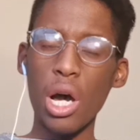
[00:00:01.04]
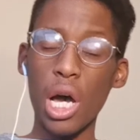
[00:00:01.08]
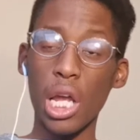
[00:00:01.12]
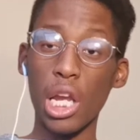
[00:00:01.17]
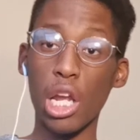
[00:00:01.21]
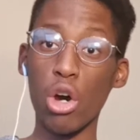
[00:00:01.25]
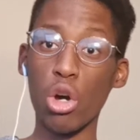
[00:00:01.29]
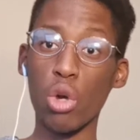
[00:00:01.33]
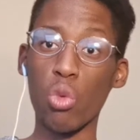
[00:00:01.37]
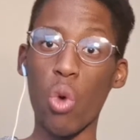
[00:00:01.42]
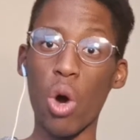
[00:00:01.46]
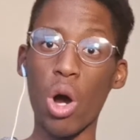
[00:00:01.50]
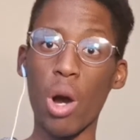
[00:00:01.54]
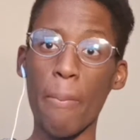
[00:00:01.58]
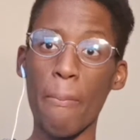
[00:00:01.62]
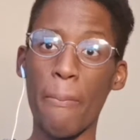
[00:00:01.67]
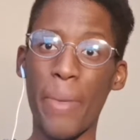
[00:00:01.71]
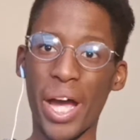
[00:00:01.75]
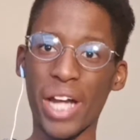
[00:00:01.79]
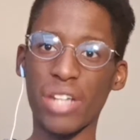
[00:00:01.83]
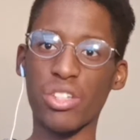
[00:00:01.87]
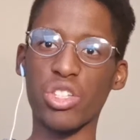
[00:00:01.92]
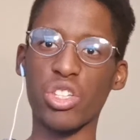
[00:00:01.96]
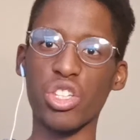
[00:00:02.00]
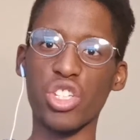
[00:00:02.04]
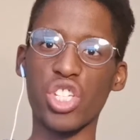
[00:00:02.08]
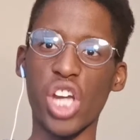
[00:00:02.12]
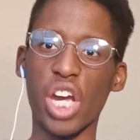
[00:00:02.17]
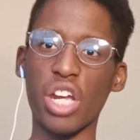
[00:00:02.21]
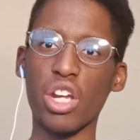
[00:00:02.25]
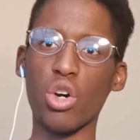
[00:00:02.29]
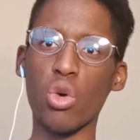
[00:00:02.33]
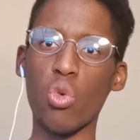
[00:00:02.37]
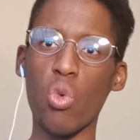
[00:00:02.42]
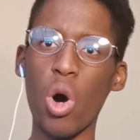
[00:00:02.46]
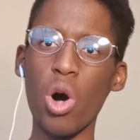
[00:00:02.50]
Hello and welcome back to the
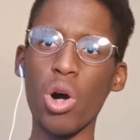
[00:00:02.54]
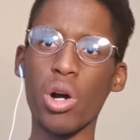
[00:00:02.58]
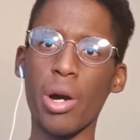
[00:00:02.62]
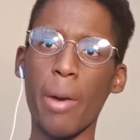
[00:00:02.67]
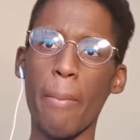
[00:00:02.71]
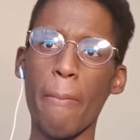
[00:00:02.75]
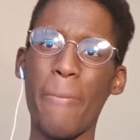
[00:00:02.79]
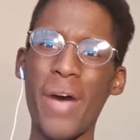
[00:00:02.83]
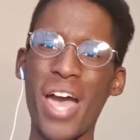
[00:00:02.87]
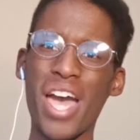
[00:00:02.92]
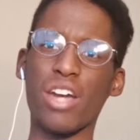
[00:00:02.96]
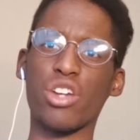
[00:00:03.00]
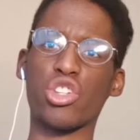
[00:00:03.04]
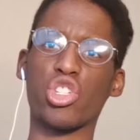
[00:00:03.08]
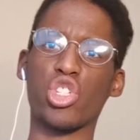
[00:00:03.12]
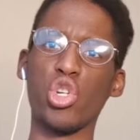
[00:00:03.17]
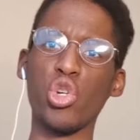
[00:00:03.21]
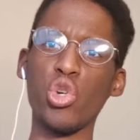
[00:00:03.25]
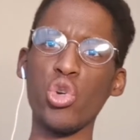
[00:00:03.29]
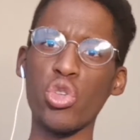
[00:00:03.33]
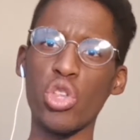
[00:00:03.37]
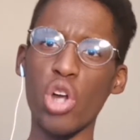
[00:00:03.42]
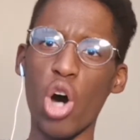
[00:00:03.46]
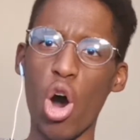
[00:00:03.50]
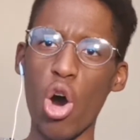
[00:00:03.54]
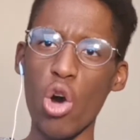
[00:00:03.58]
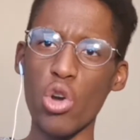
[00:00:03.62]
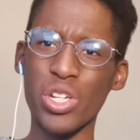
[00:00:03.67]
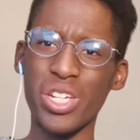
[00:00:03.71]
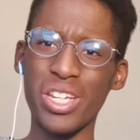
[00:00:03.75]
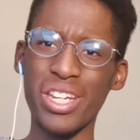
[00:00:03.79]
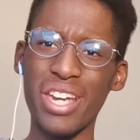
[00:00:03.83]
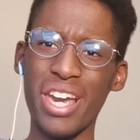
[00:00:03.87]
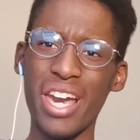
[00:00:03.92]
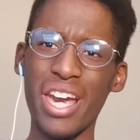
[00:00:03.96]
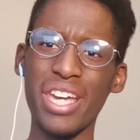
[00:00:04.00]
channel. Welcome back to the
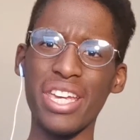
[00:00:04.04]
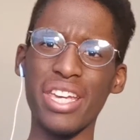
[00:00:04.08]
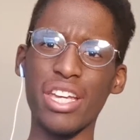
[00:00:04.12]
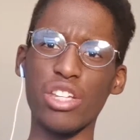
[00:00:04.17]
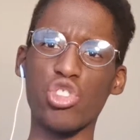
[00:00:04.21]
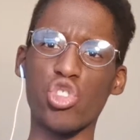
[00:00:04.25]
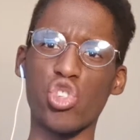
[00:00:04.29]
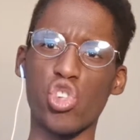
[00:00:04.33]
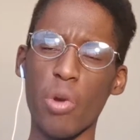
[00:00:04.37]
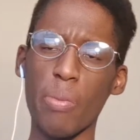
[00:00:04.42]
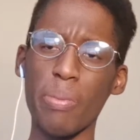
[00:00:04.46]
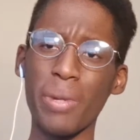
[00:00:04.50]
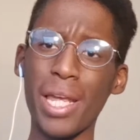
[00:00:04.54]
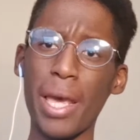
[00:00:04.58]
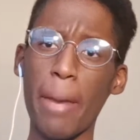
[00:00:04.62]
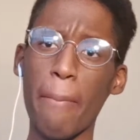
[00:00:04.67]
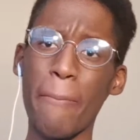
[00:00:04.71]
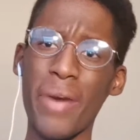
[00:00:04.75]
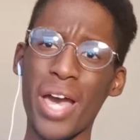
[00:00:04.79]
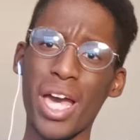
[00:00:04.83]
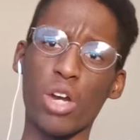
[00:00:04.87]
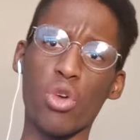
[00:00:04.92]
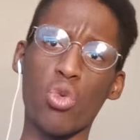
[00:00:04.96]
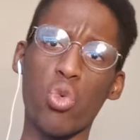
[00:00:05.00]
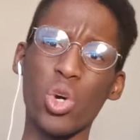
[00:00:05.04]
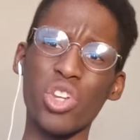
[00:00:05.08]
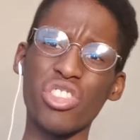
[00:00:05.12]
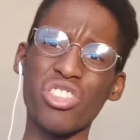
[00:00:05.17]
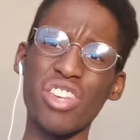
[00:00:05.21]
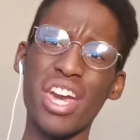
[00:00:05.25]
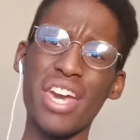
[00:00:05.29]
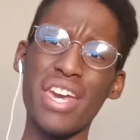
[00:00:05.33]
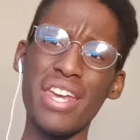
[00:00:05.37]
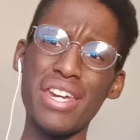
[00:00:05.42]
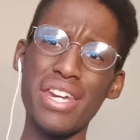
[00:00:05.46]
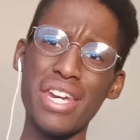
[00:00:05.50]
RDA. It's TripleM back with
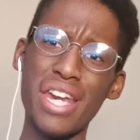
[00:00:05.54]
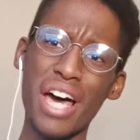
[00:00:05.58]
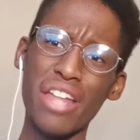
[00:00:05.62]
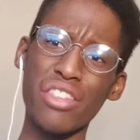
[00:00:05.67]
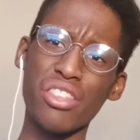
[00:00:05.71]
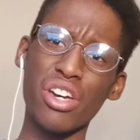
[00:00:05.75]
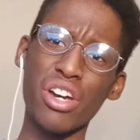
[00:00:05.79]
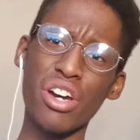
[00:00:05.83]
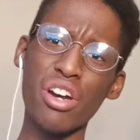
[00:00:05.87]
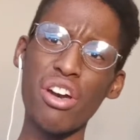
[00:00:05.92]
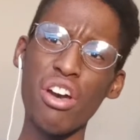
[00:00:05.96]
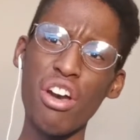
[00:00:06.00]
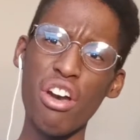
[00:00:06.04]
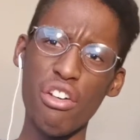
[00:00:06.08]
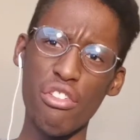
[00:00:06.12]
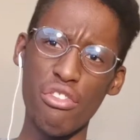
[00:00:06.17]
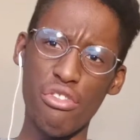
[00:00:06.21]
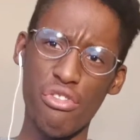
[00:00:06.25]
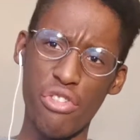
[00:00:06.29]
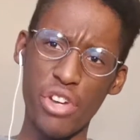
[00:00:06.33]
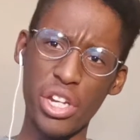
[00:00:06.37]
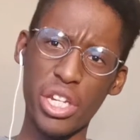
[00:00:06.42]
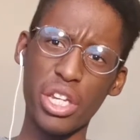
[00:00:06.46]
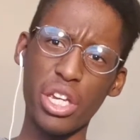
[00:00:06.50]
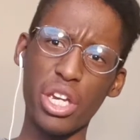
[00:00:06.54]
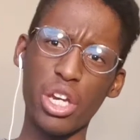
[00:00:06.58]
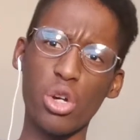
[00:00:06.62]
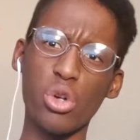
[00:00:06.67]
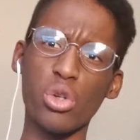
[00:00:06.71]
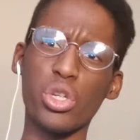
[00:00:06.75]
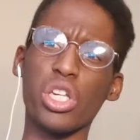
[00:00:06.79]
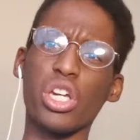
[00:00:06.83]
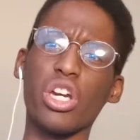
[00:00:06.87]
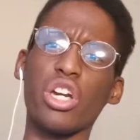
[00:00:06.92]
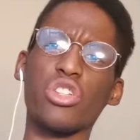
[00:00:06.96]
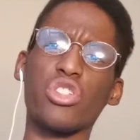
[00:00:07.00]
another video
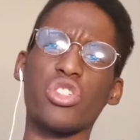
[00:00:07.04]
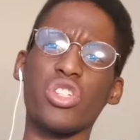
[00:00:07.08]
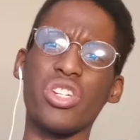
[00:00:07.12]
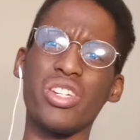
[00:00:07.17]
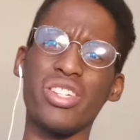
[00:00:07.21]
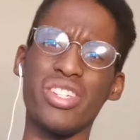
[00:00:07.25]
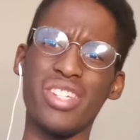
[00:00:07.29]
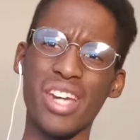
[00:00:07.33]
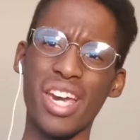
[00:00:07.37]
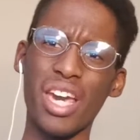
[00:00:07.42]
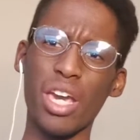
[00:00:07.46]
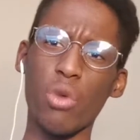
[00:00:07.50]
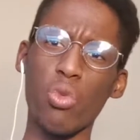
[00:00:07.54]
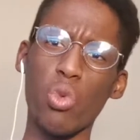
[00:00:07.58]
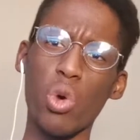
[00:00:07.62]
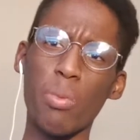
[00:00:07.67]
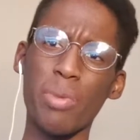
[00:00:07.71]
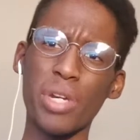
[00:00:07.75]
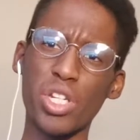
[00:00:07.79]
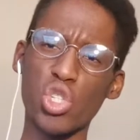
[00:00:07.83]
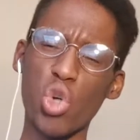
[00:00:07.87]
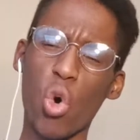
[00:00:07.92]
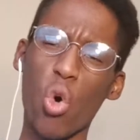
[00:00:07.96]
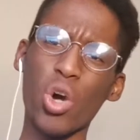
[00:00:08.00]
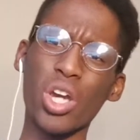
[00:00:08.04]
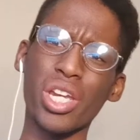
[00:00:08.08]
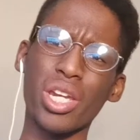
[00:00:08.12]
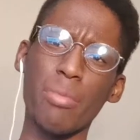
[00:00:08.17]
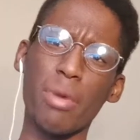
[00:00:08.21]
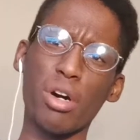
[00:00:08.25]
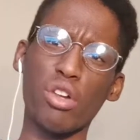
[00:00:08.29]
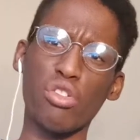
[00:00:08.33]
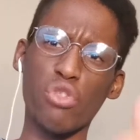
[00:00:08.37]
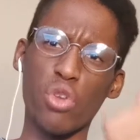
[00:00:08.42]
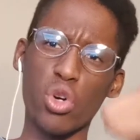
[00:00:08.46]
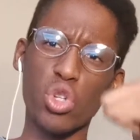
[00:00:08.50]
here today. We'll be talking
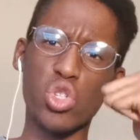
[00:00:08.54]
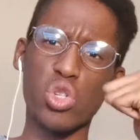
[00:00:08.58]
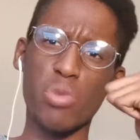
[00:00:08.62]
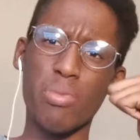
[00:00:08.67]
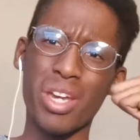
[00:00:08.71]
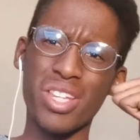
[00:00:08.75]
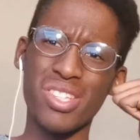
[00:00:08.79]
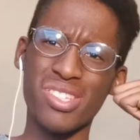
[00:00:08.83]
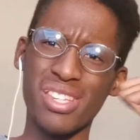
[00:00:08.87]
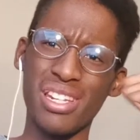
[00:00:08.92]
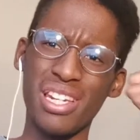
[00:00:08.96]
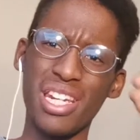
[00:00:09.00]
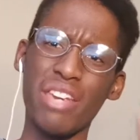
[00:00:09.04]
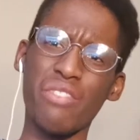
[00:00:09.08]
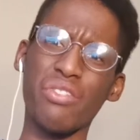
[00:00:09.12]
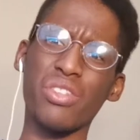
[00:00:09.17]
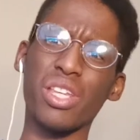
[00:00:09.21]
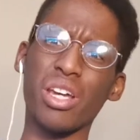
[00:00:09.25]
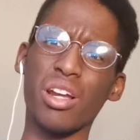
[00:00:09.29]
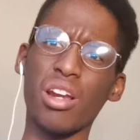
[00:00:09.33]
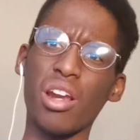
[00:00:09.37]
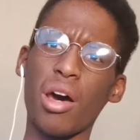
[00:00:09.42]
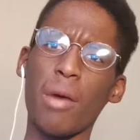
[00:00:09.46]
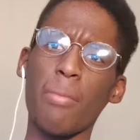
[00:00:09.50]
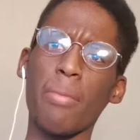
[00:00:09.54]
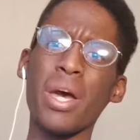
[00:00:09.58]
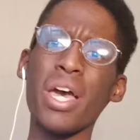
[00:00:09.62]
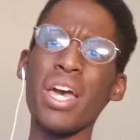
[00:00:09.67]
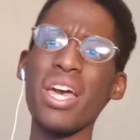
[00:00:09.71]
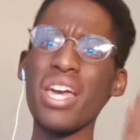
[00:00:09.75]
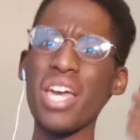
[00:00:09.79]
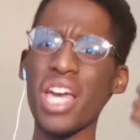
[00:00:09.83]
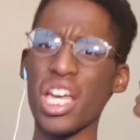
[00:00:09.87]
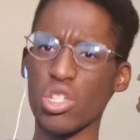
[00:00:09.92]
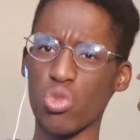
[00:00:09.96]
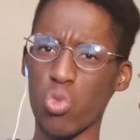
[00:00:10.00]
about Fosu-Mensah leaving the club
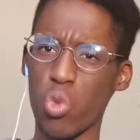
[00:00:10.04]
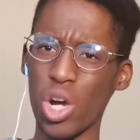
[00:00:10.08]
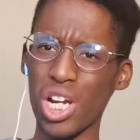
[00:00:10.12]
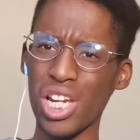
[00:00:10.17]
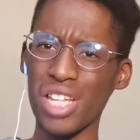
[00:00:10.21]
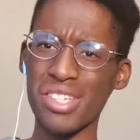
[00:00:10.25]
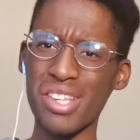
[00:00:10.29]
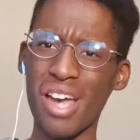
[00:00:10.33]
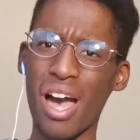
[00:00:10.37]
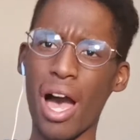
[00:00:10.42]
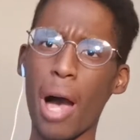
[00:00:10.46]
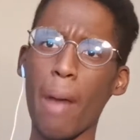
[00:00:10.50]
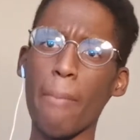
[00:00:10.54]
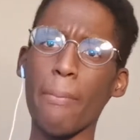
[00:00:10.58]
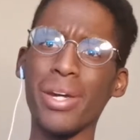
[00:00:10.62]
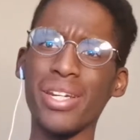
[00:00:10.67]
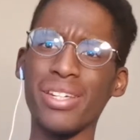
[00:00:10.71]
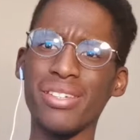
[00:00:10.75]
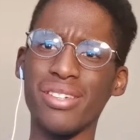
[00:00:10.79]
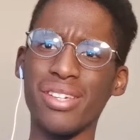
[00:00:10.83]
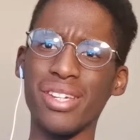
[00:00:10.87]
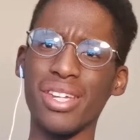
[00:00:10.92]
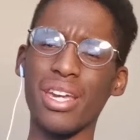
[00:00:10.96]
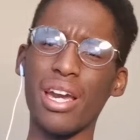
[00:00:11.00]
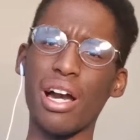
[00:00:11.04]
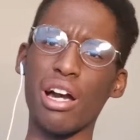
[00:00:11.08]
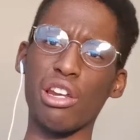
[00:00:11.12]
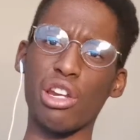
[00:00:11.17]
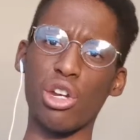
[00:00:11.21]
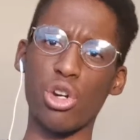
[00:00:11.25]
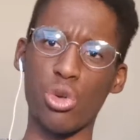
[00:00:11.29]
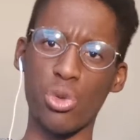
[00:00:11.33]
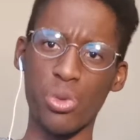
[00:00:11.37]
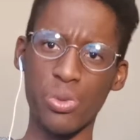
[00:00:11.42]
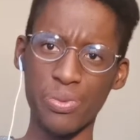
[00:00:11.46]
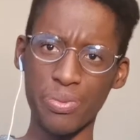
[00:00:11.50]
as well as
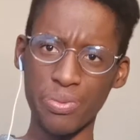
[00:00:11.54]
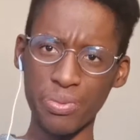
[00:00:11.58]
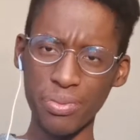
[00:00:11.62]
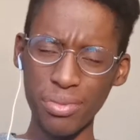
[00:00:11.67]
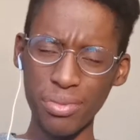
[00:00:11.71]
Diallo